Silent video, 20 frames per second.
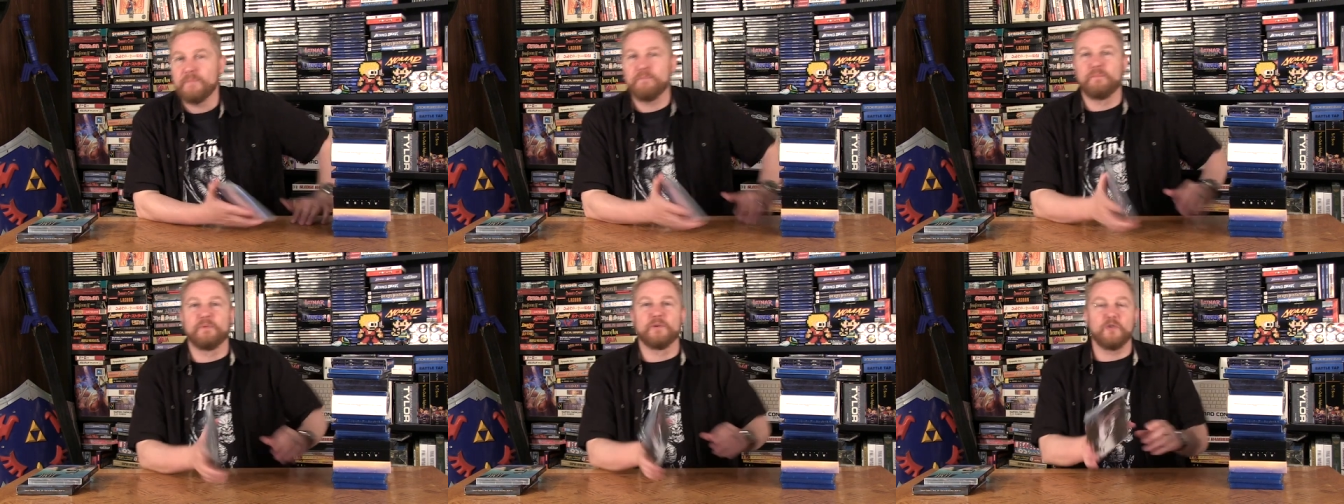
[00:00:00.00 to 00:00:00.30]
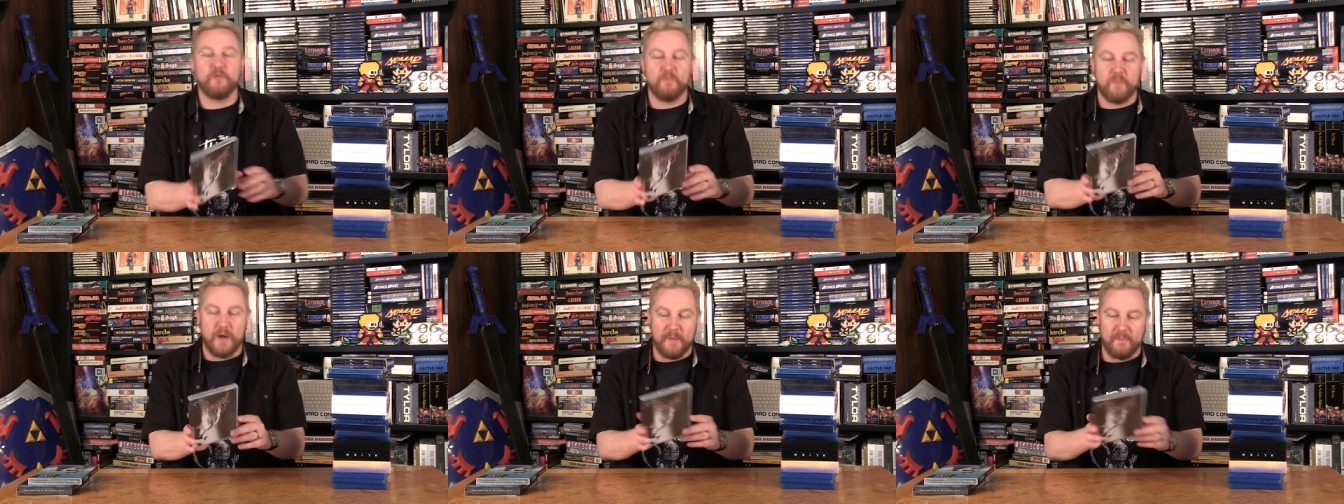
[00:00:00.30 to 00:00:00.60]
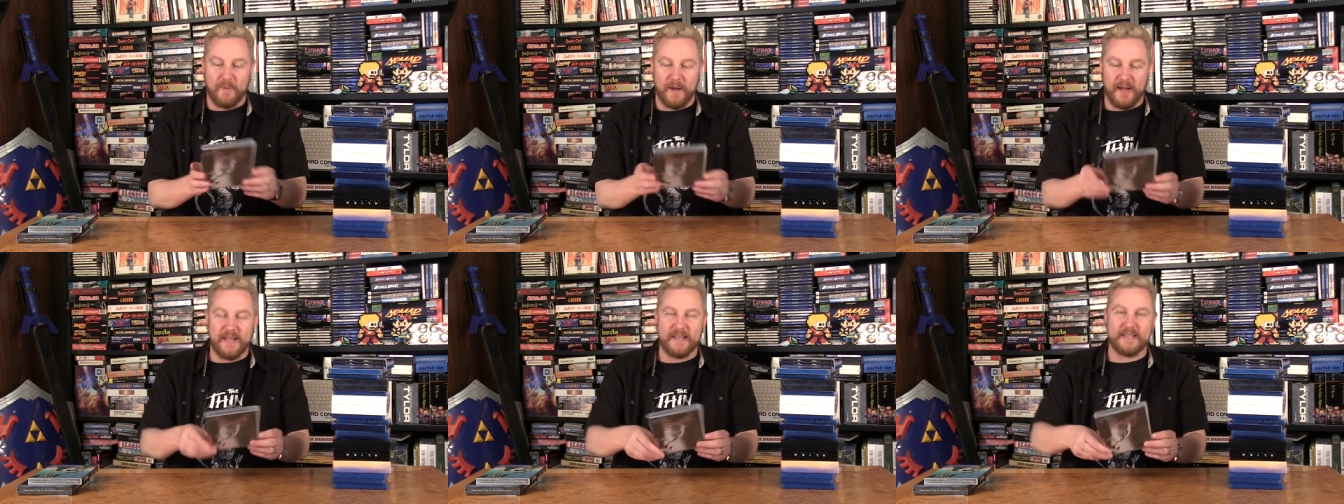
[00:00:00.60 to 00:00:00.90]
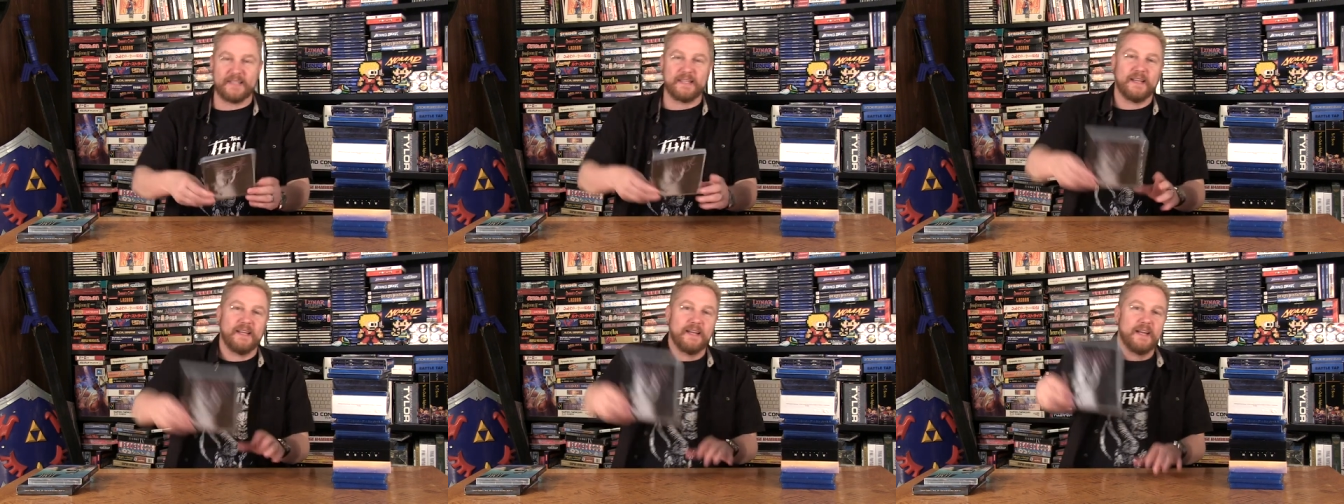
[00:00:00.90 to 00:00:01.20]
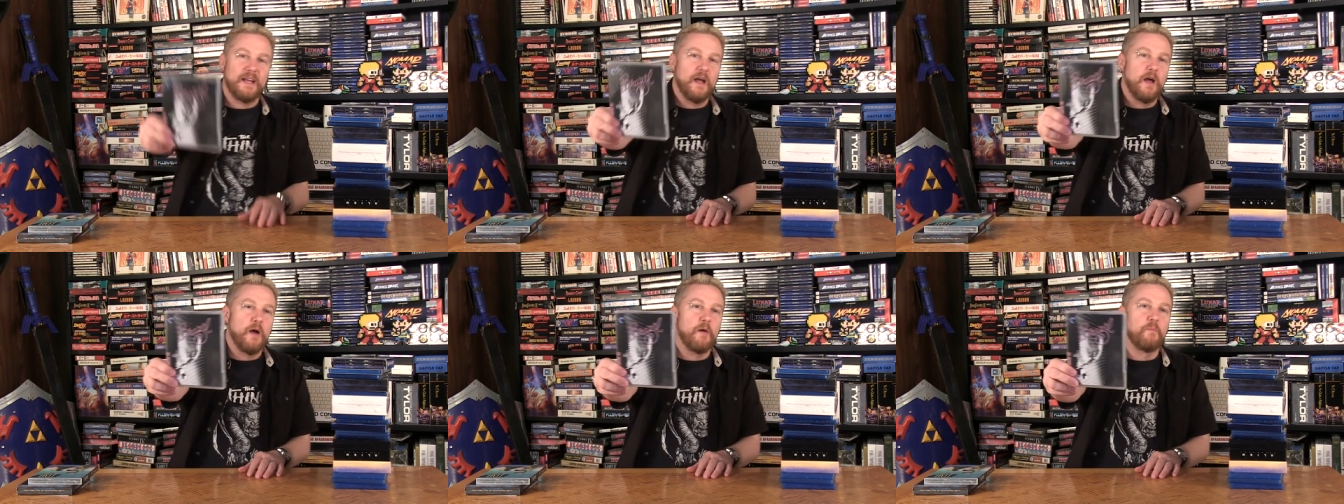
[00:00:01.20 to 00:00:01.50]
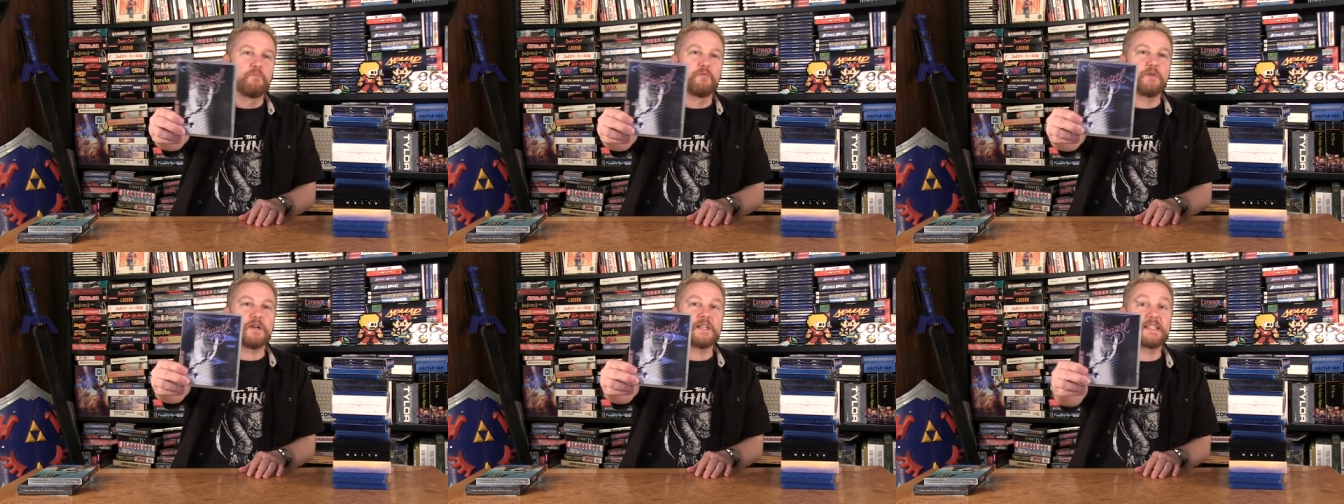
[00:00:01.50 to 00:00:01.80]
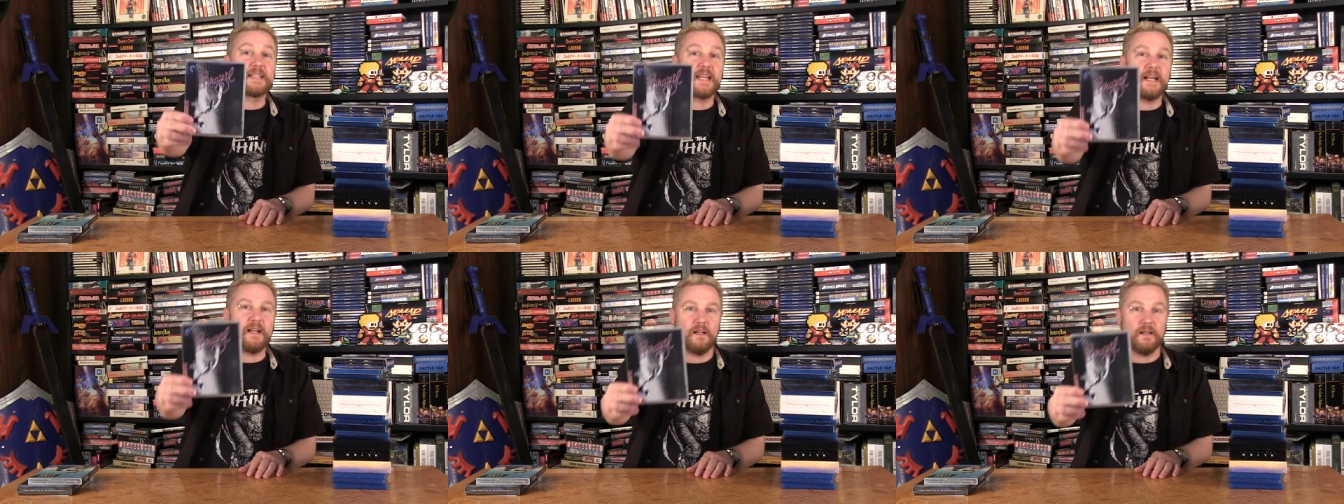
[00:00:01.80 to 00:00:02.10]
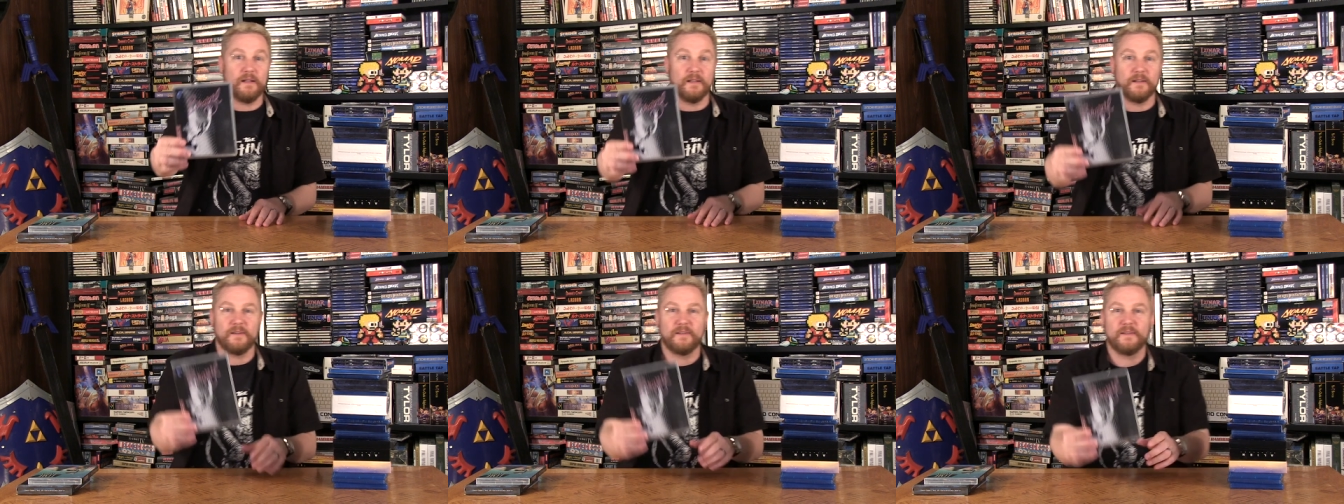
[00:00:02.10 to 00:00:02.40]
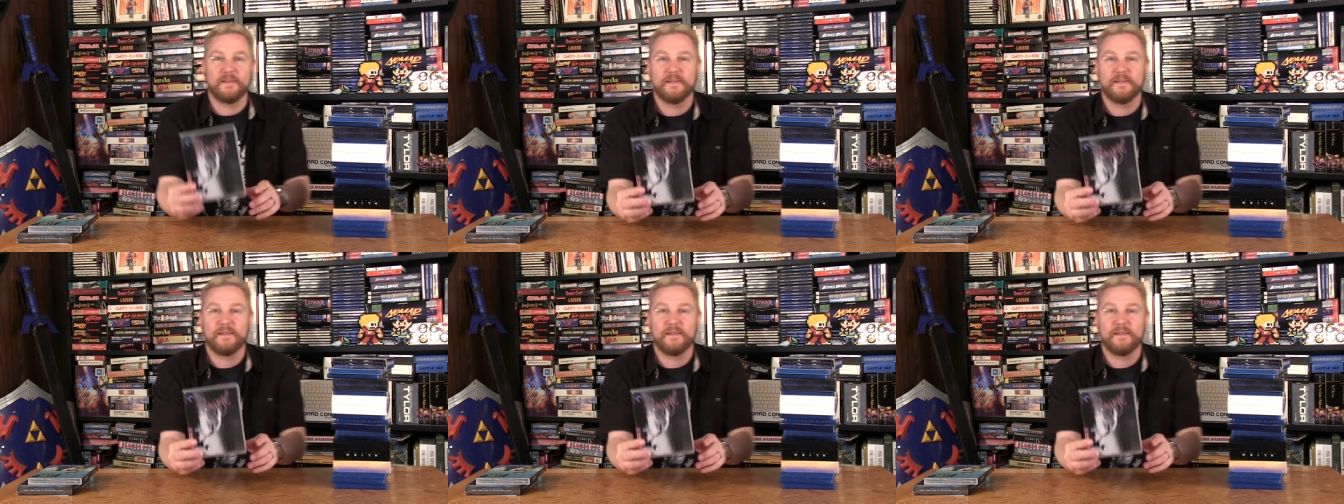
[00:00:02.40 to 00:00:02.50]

blew my mind. Brazil.